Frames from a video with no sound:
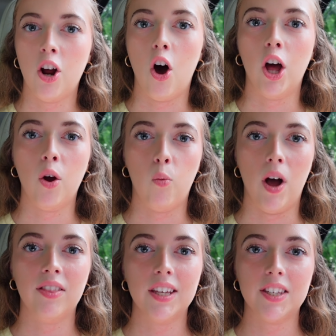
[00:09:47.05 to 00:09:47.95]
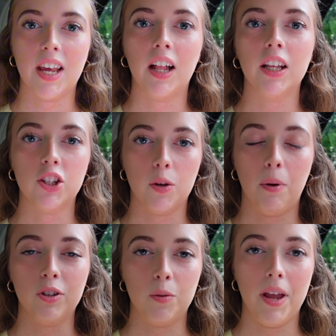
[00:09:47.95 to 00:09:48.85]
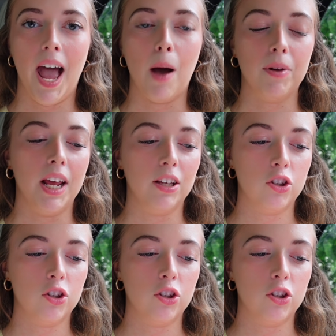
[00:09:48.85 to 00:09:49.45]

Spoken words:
on when this sale is supposed to be happening.